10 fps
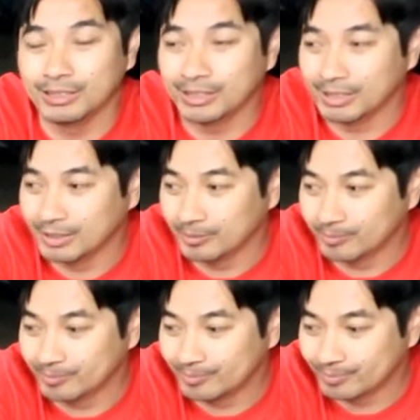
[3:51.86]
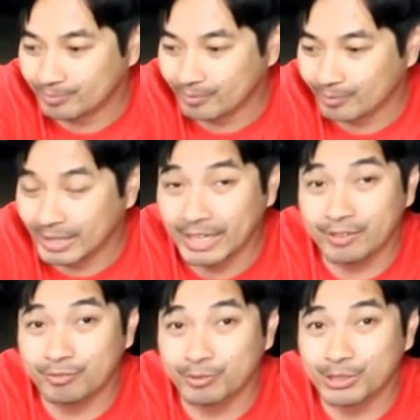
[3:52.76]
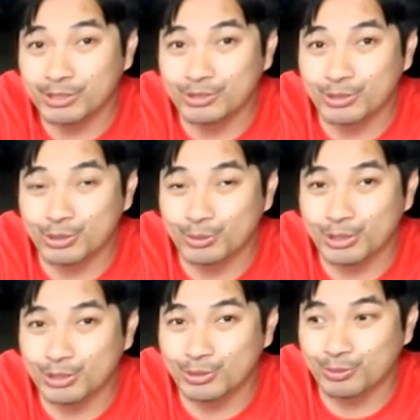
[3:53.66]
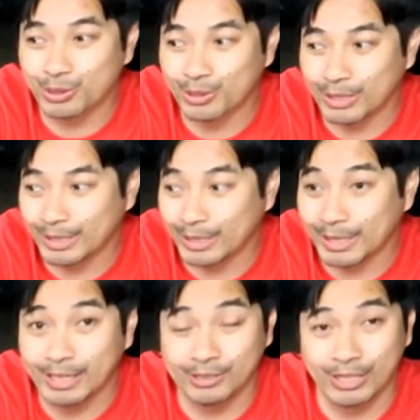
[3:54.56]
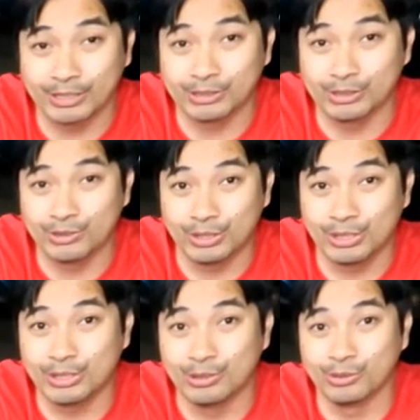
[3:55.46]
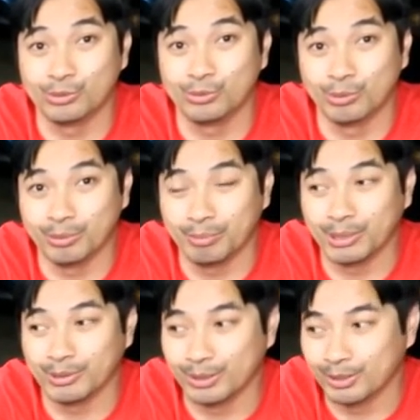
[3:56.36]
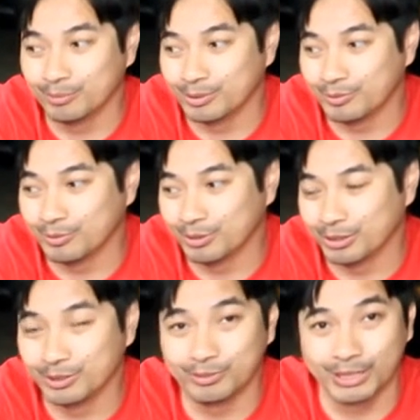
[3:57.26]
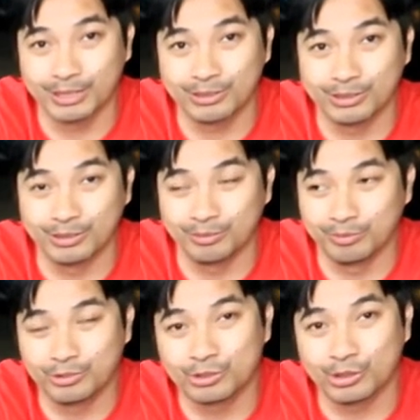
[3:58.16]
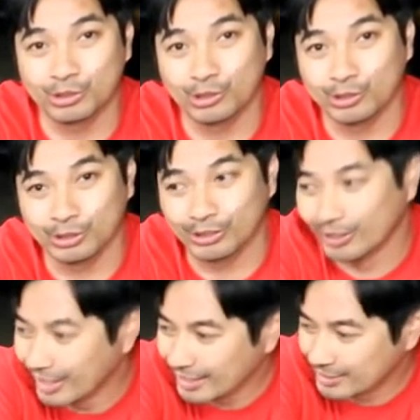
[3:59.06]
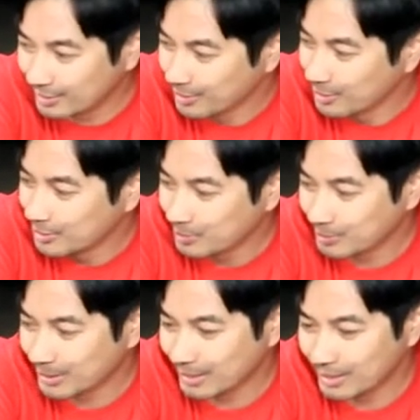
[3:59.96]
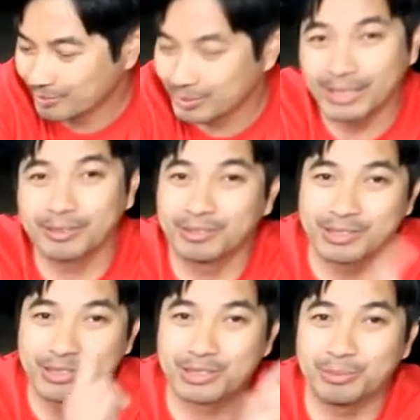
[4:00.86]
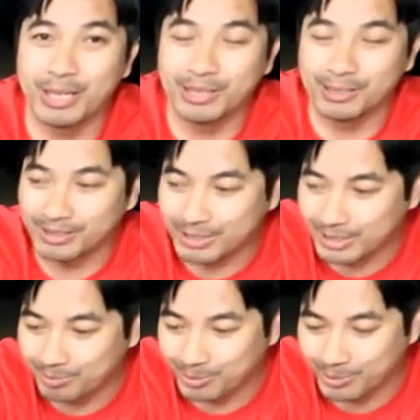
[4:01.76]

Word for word: Um, I have run into situations where like I had to actually use a heater to warm the battery up before it would actually start charging. Okay, so but uh, but like this is about the heat